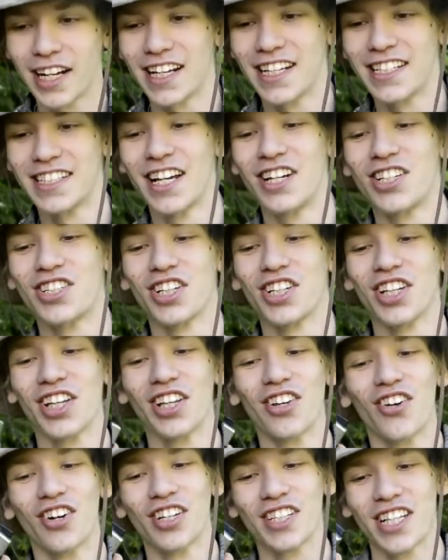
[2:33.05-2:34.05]
essentially
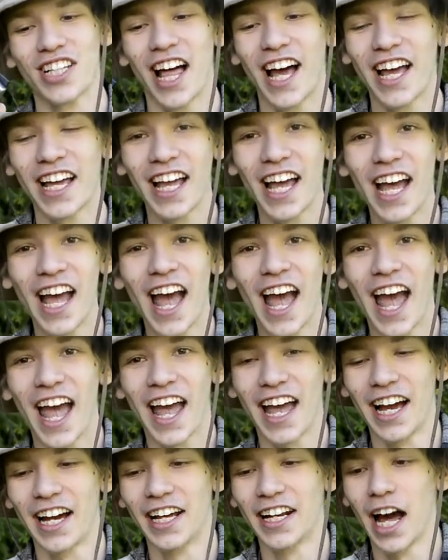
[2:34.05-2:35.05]
looks like
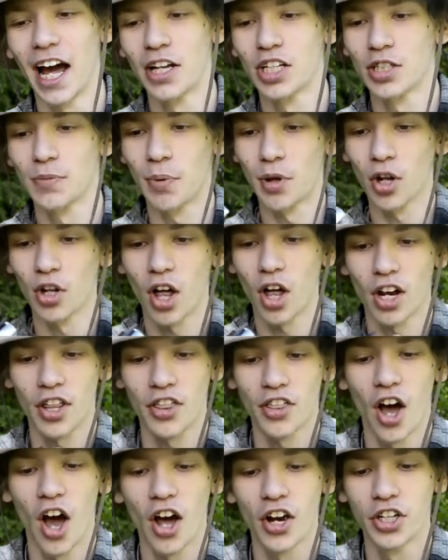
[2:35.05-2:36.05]
and I just put a lot of
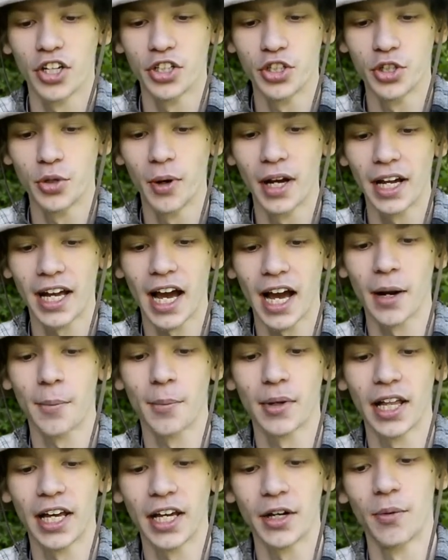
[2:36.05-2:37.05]
thought into it, kind of
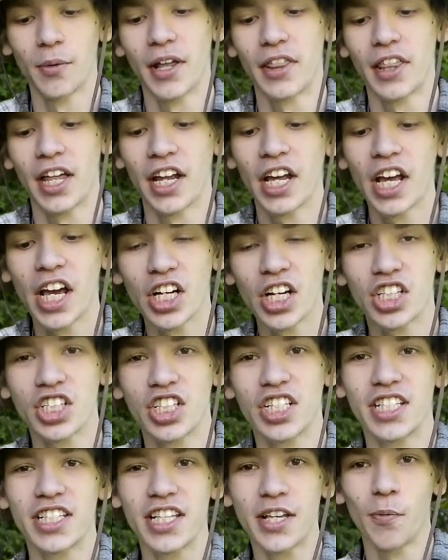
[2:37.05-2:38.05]
played with it just
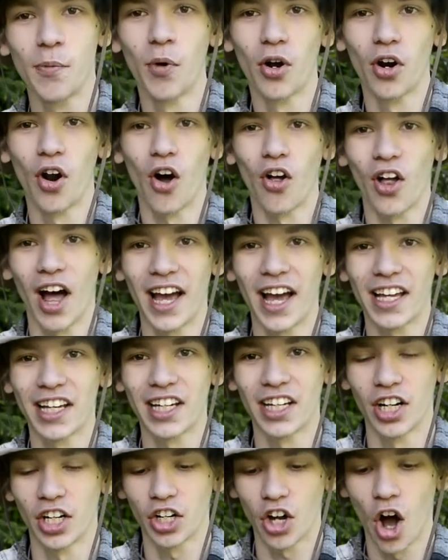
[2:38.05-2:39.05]
to see what all I
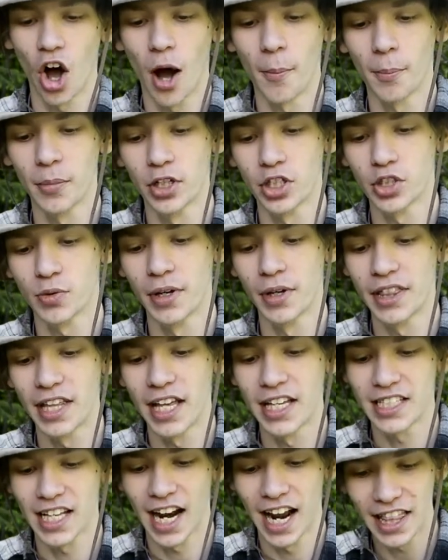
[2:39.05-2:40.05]
could accomplish with
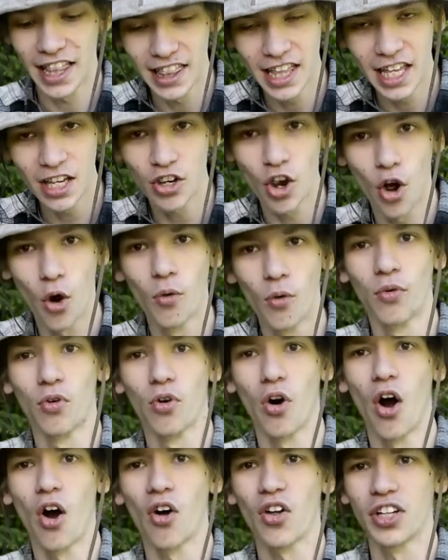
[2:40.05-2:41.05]
this and I think
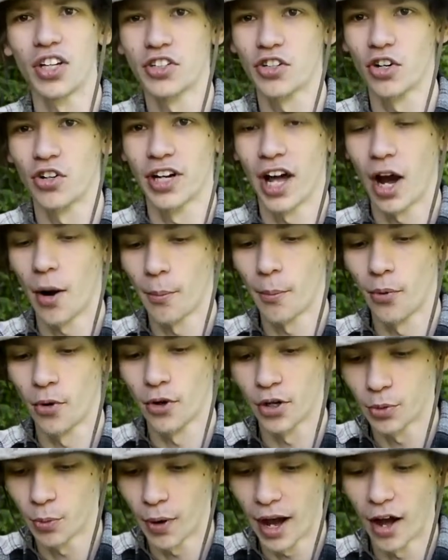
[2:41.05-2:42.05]
overall it turned out
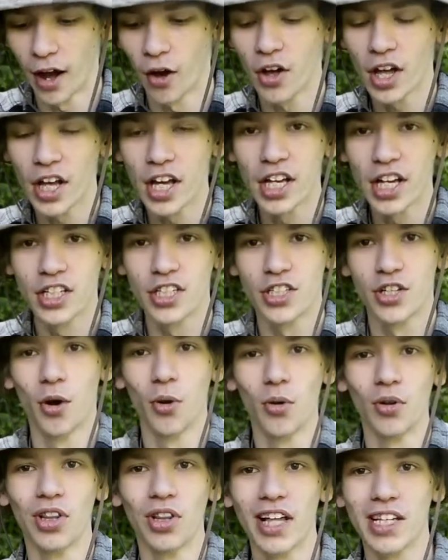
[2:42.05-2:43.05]
pretty well. So
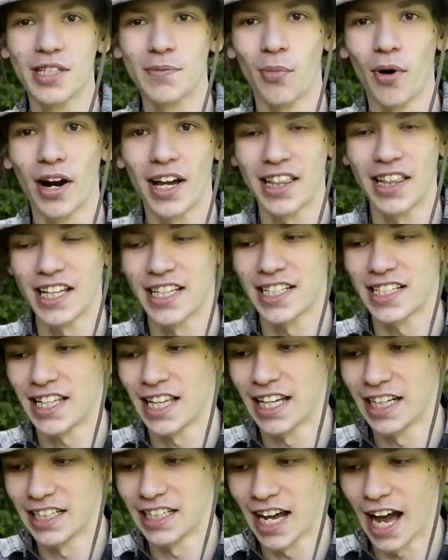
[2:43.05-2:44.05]
let's break this
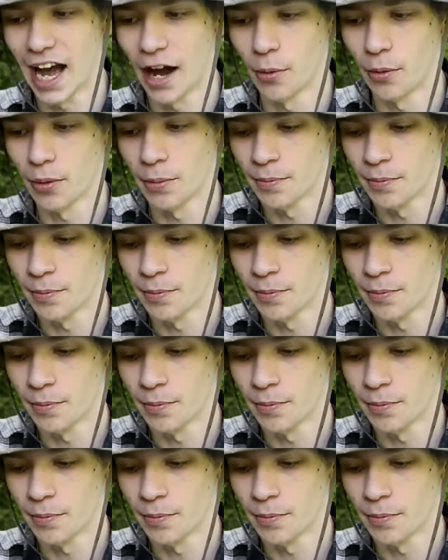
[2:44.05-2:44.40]
thing down.